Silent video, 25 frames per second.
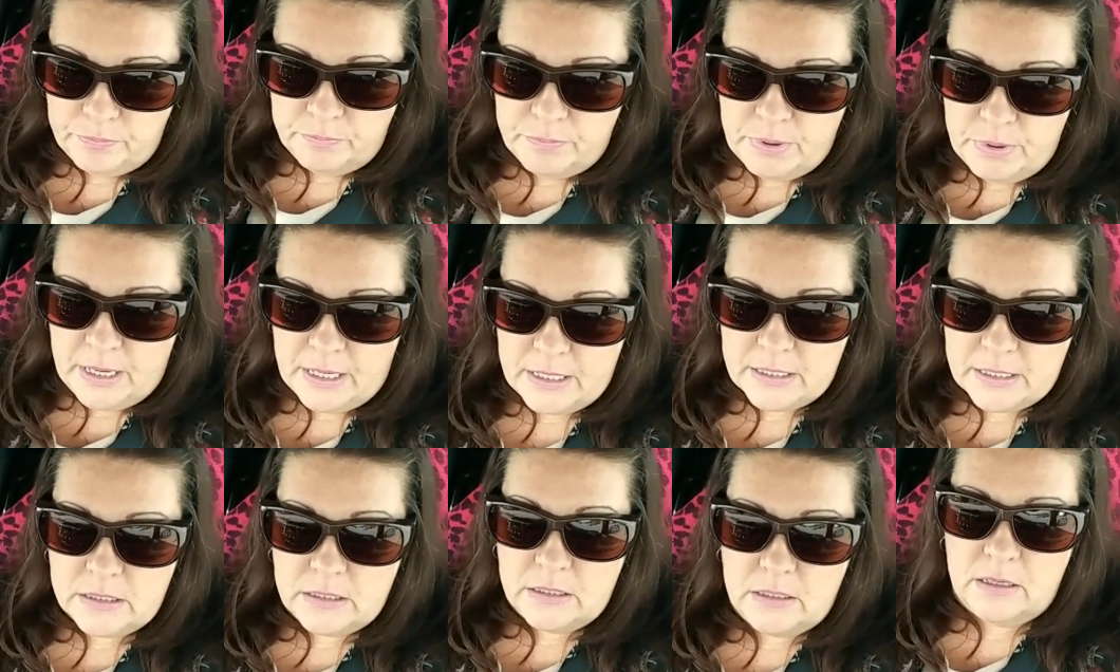
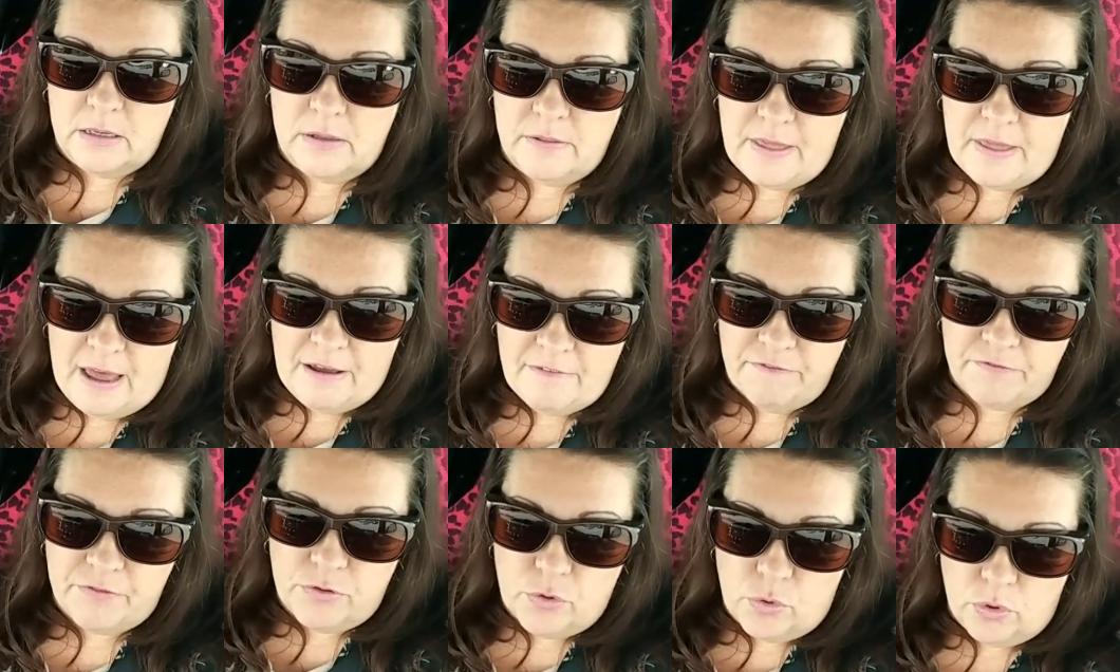But
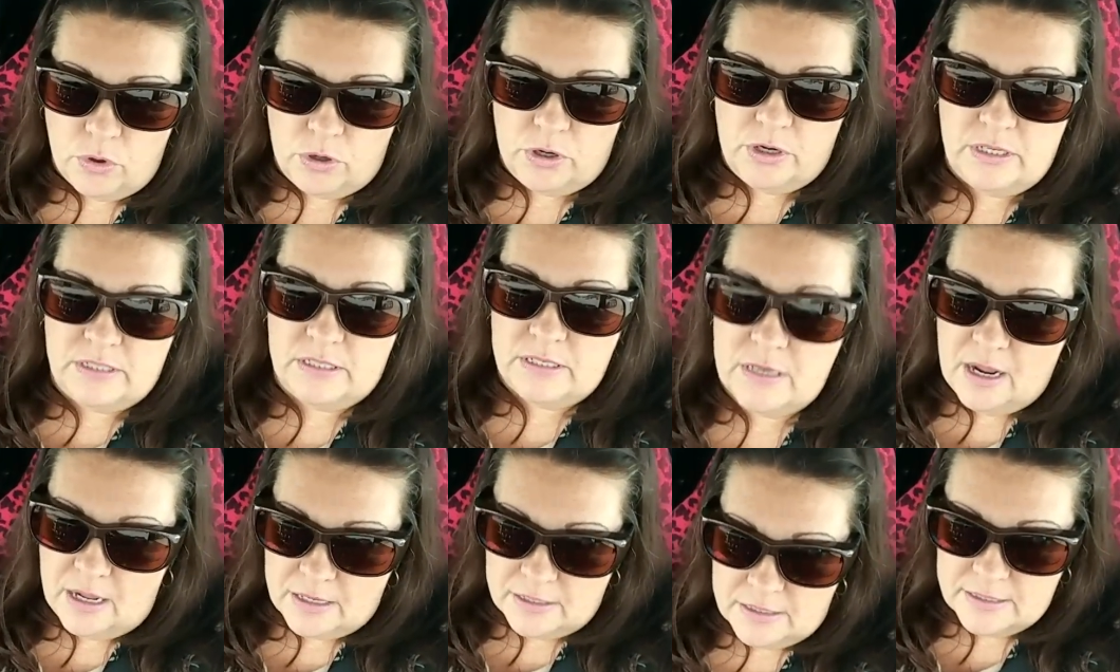that floor
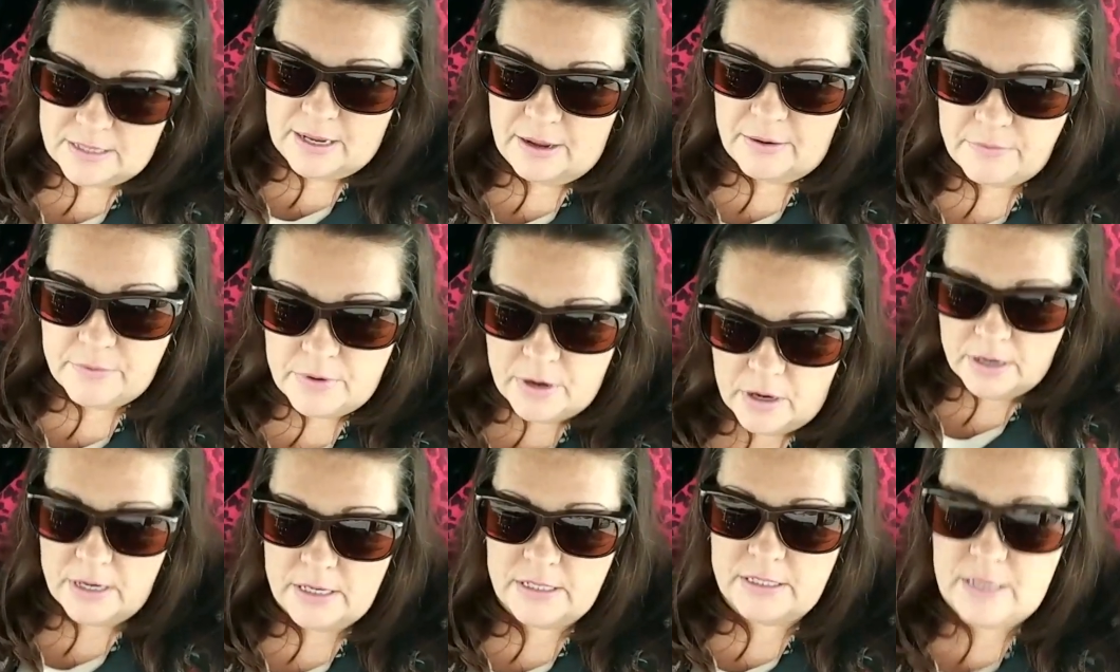does not sound
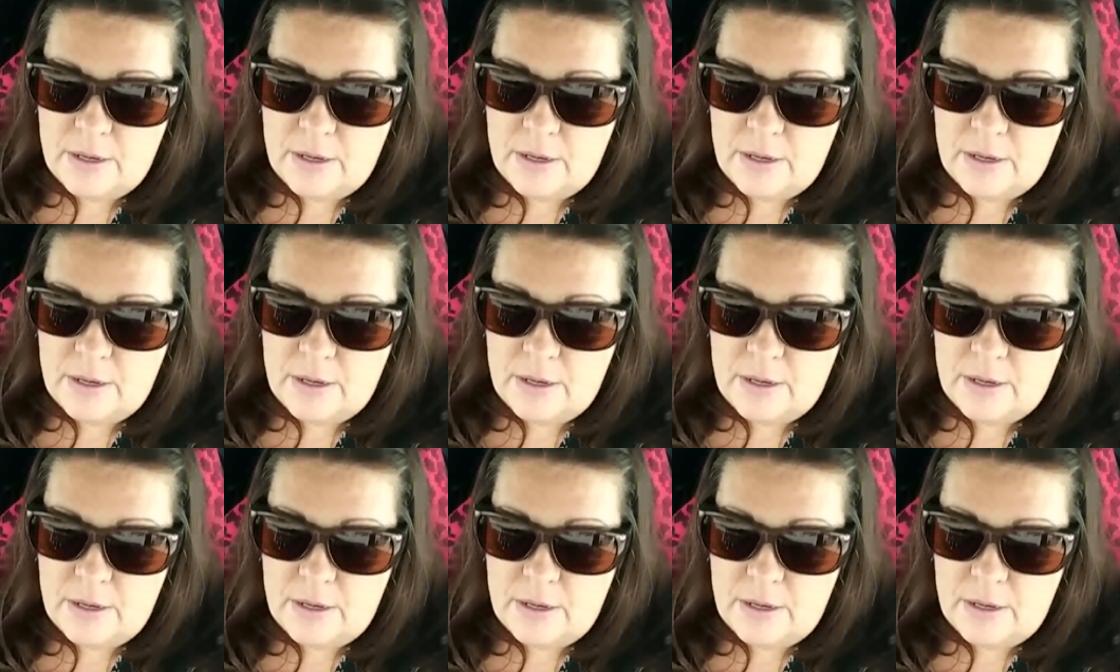nice.